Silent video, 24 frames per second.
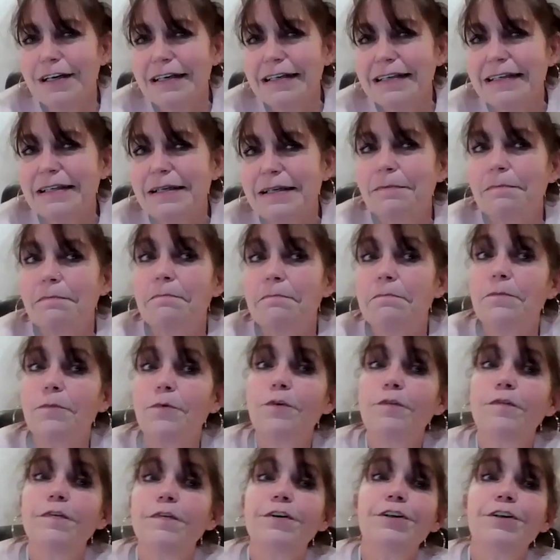trust,
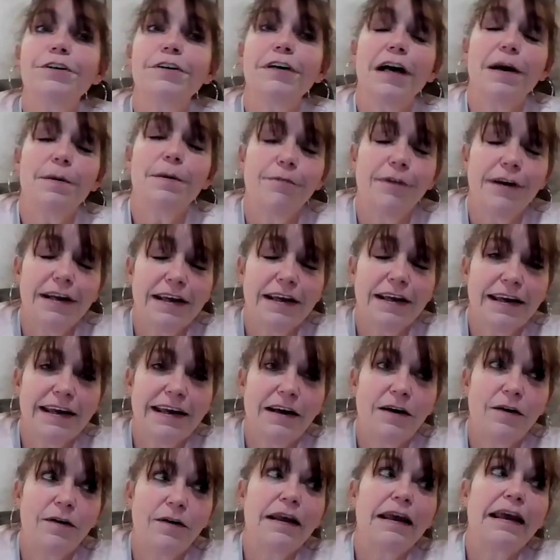move it to your operating
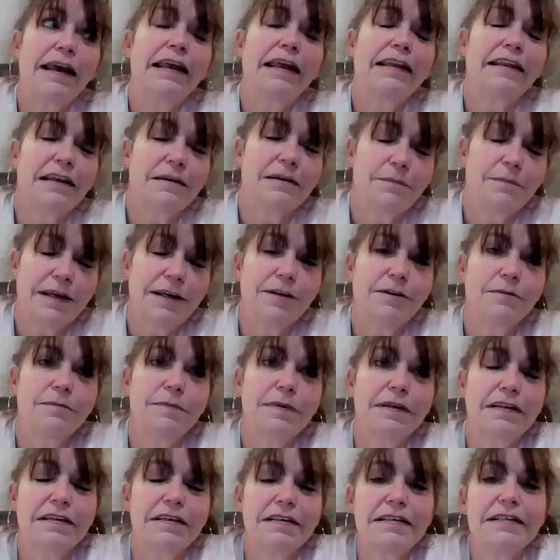account, and then pay your
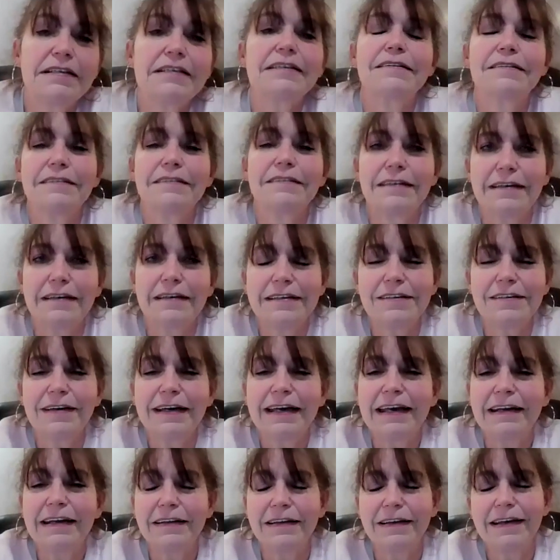bills. Yeah. So I
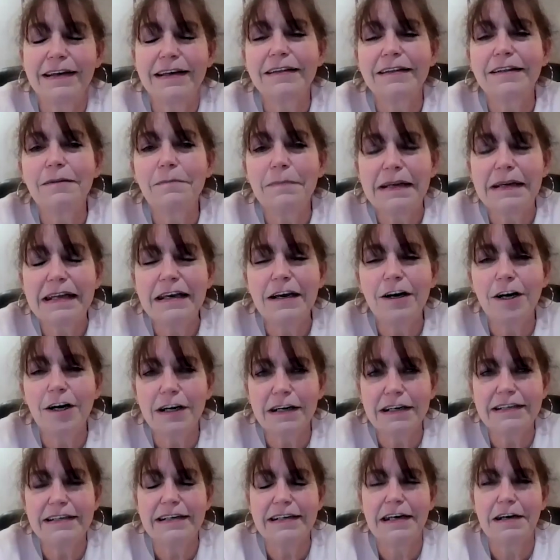had a little mini
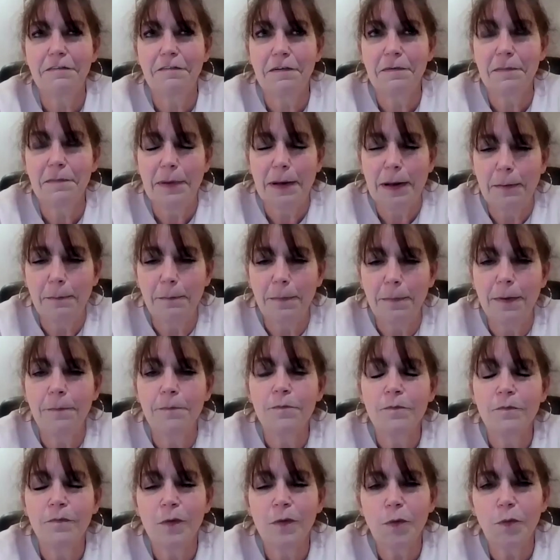heart attack for a minute, but
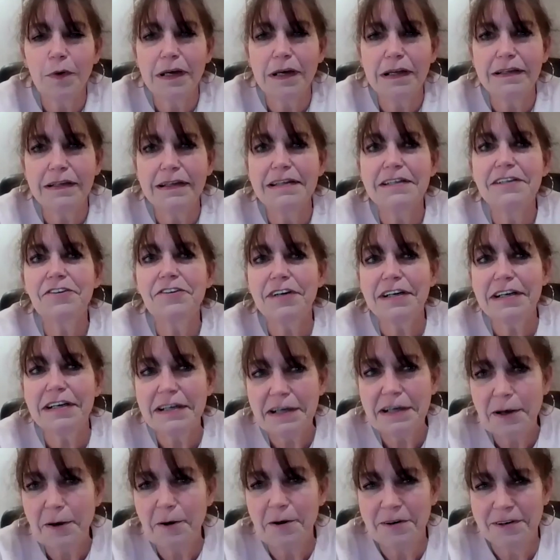we got that
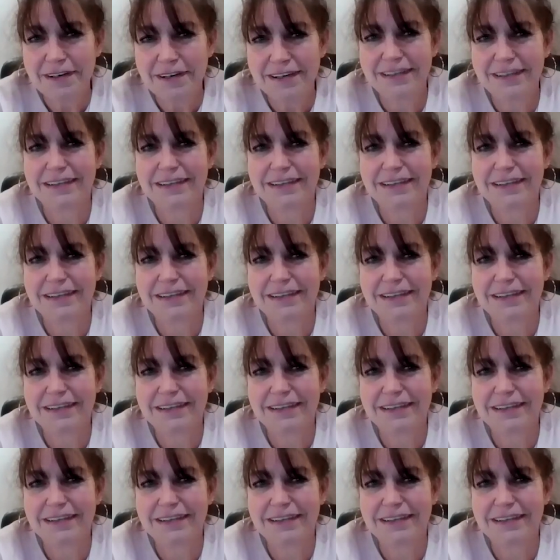straightened out.